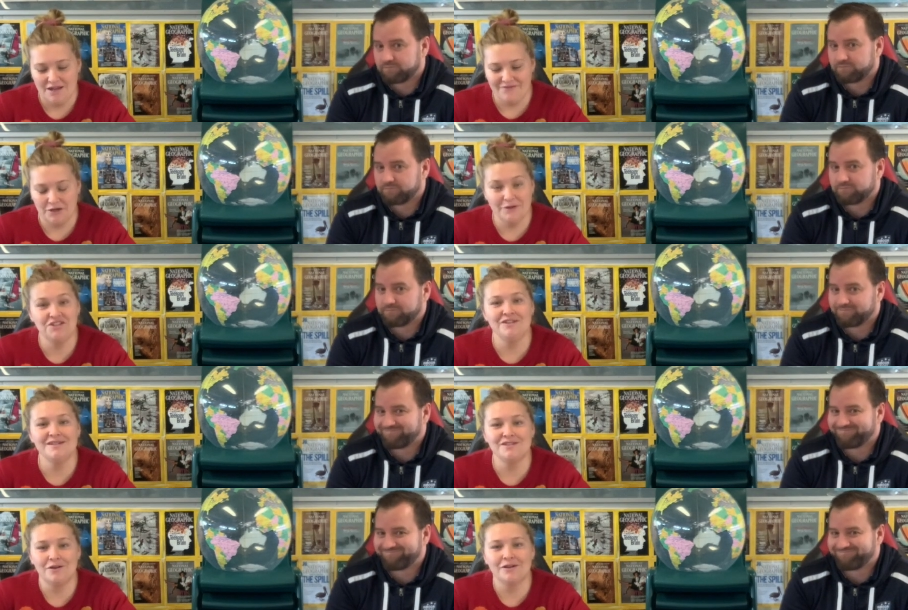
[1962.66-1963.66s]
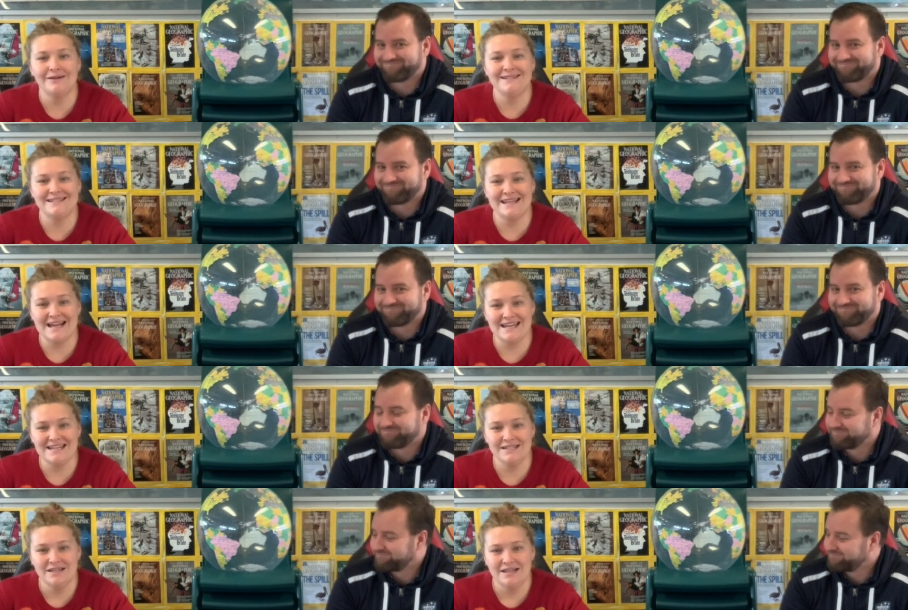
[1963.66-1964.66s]
Speaker 1: The question is not going to
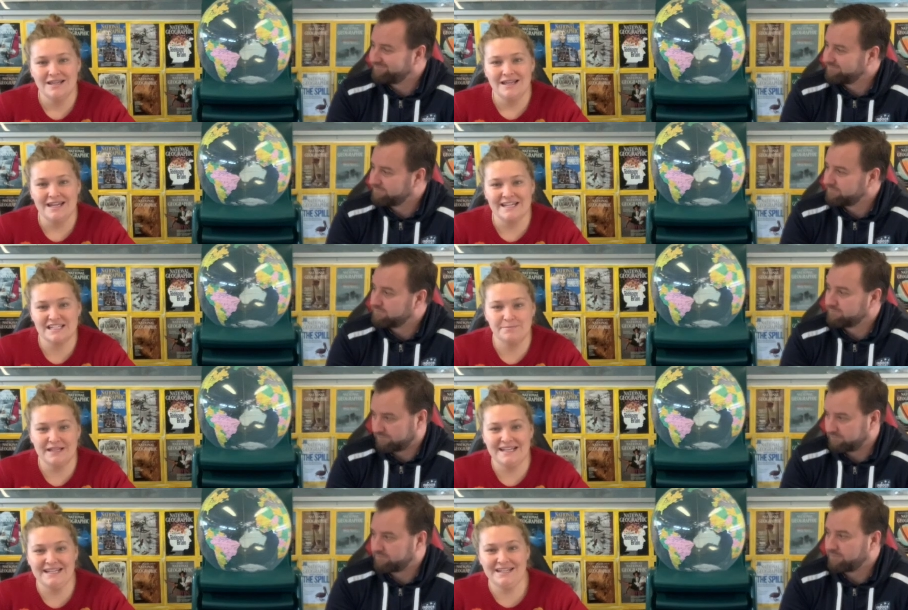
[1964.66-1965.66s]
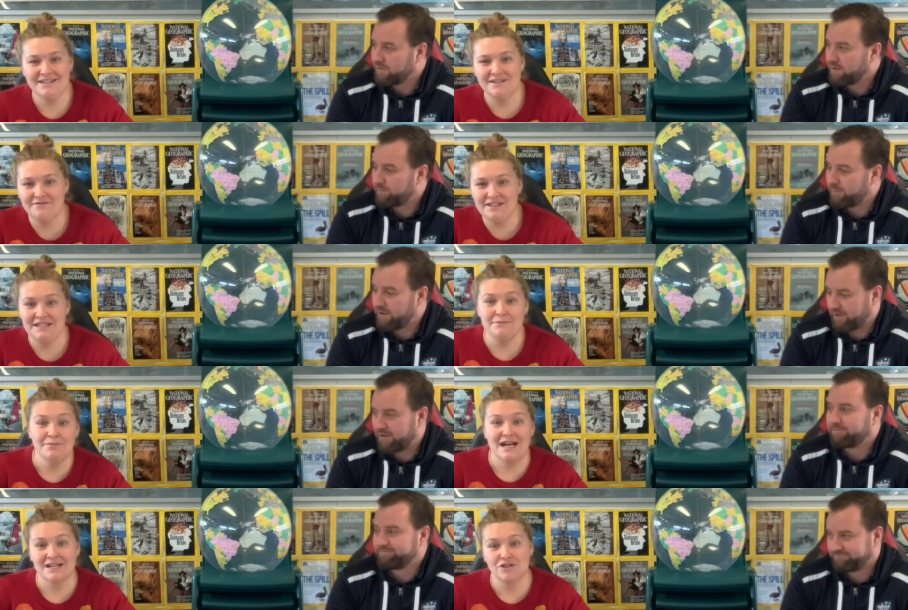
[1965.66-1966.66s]
say, explain the
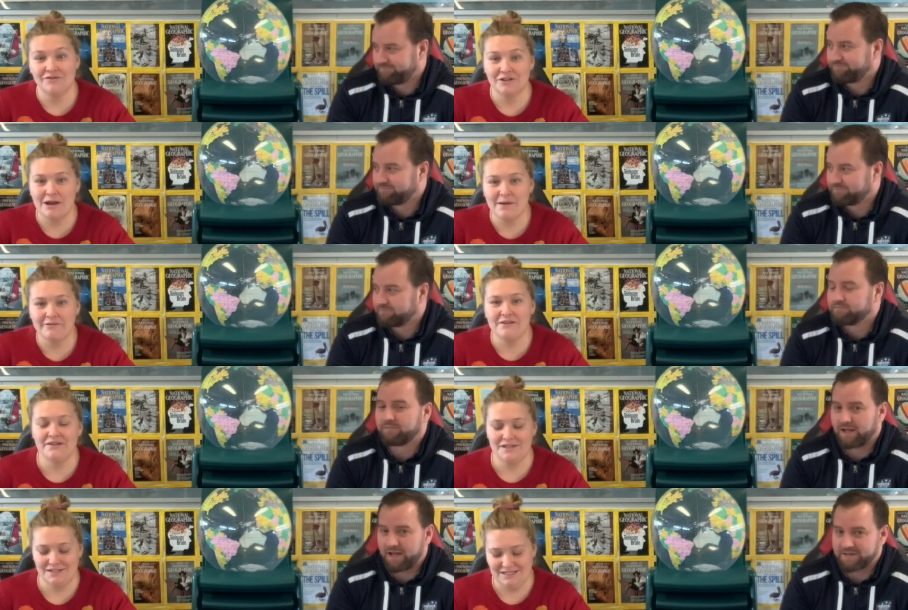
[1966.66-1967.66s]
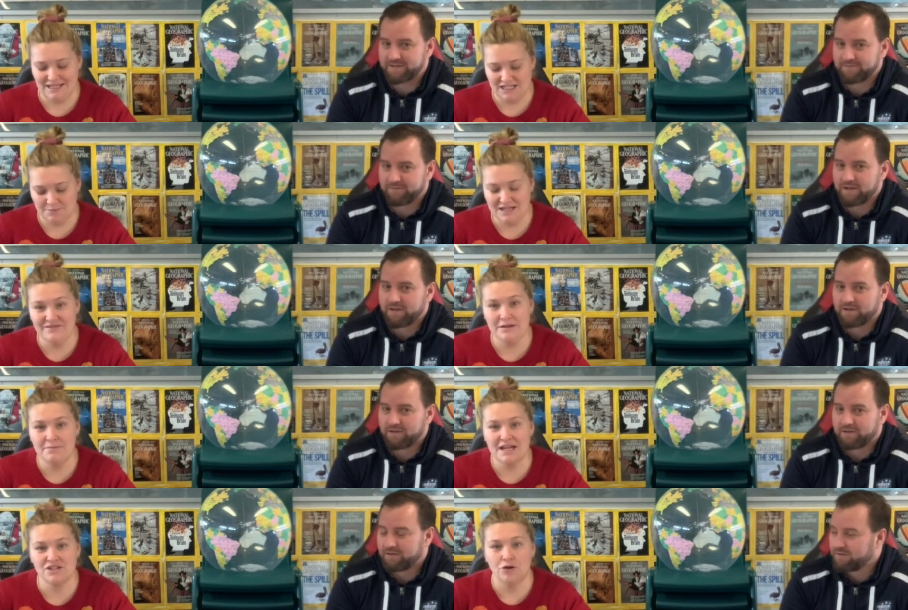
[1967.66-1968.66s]
impacts on the Great Barrier Reef. It's yes. going to say, explain the
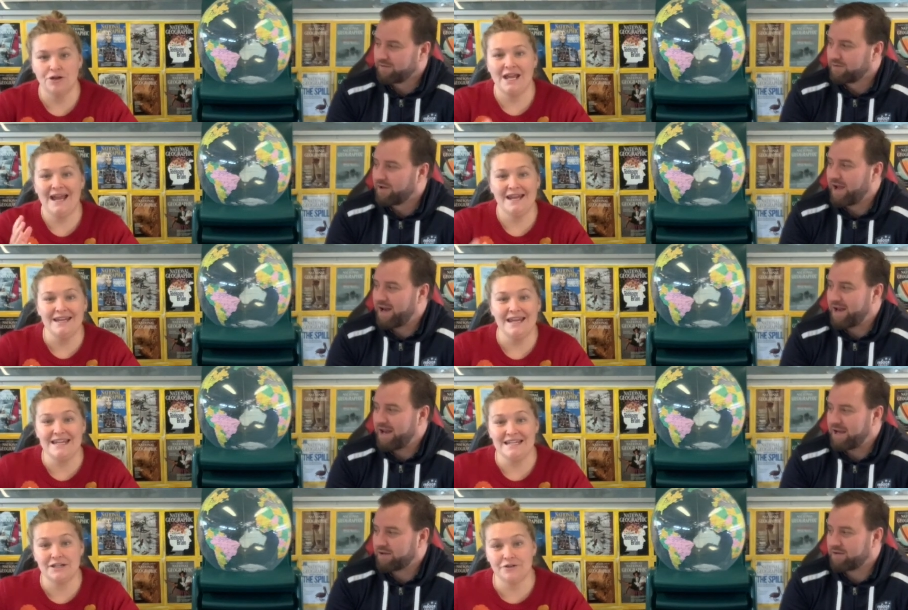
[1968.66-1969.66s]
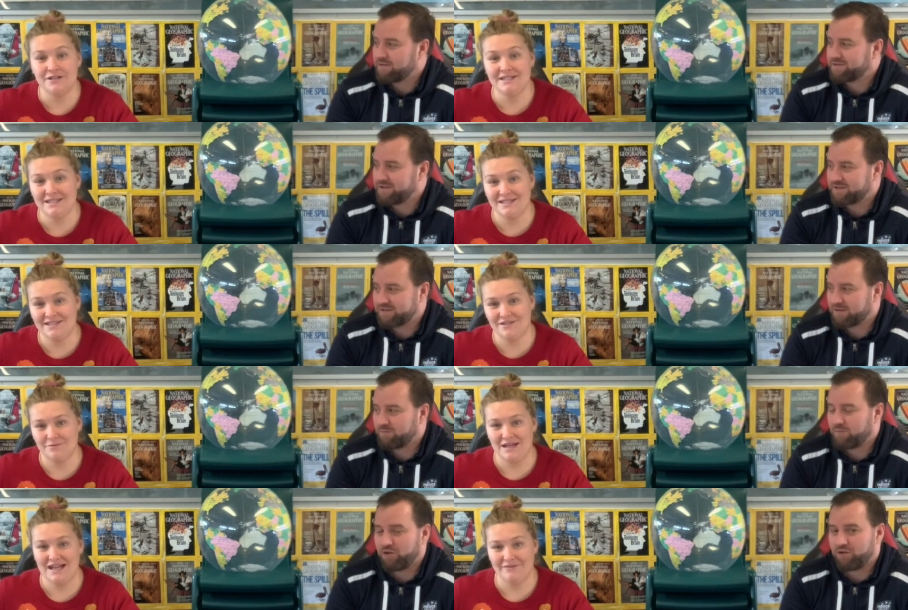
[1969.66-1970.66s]
impacts on an, an ecosystem,
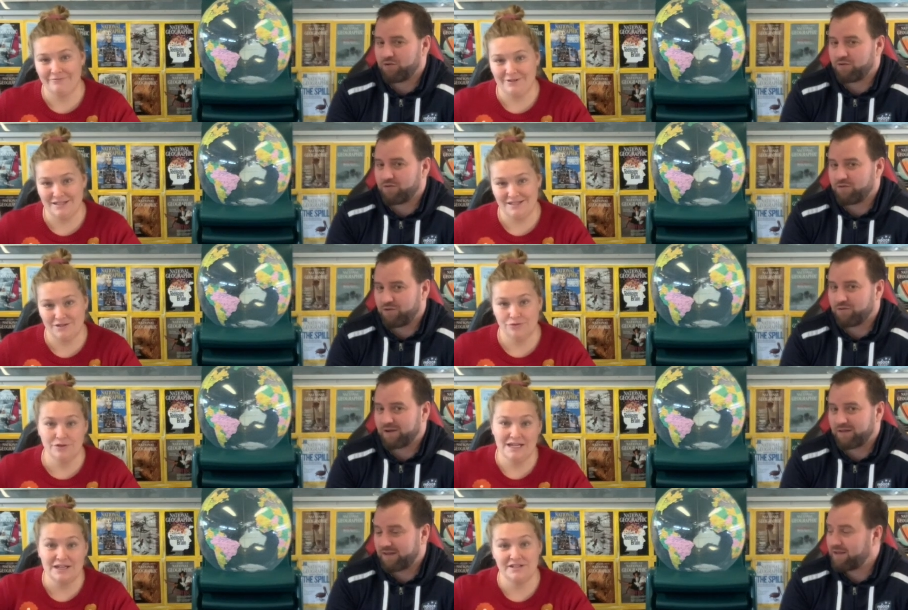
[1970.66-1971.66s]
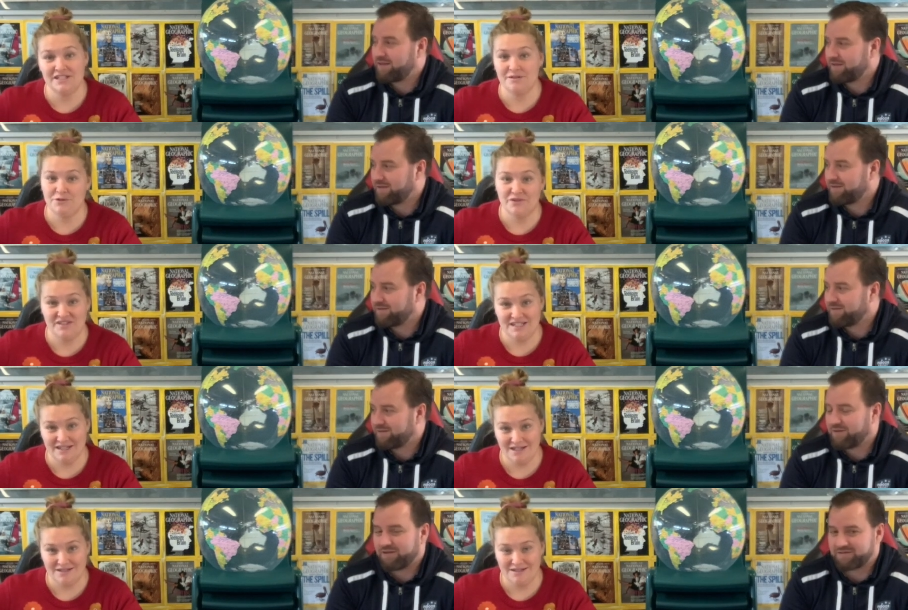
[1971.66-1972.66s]
ecosystem, at risk, yeah. or an ecosystem you have
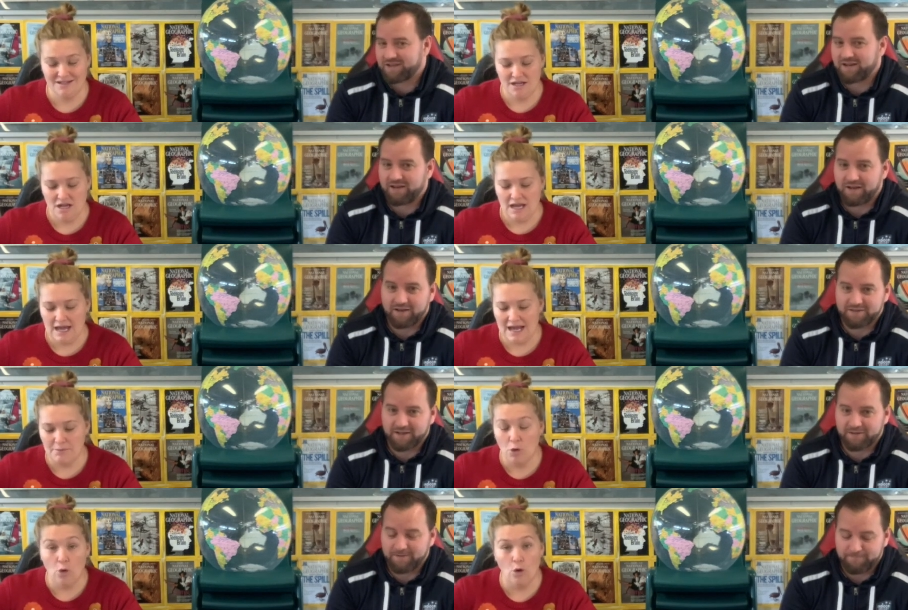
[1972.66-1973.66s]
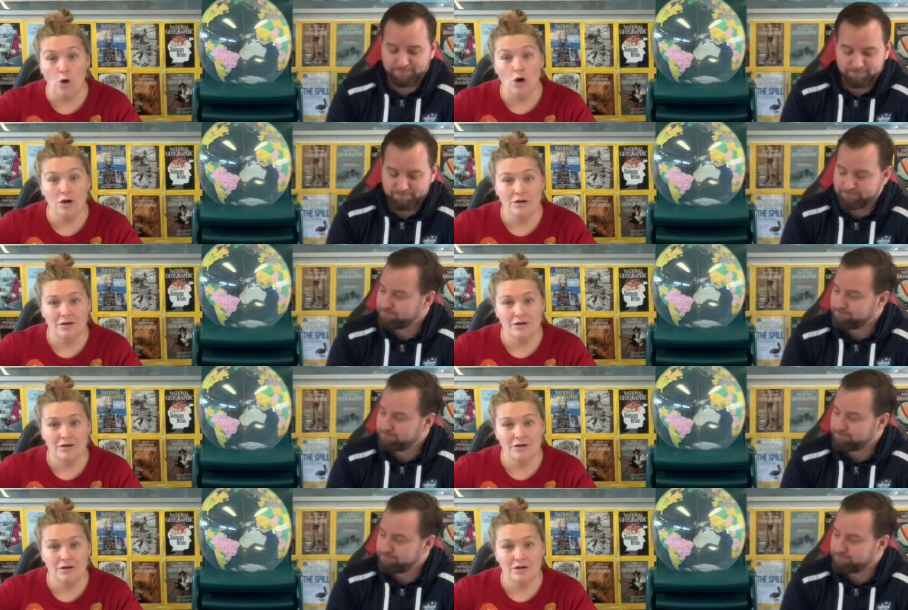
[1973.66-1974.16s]
studied. You have studied yeah, yeah. Um, or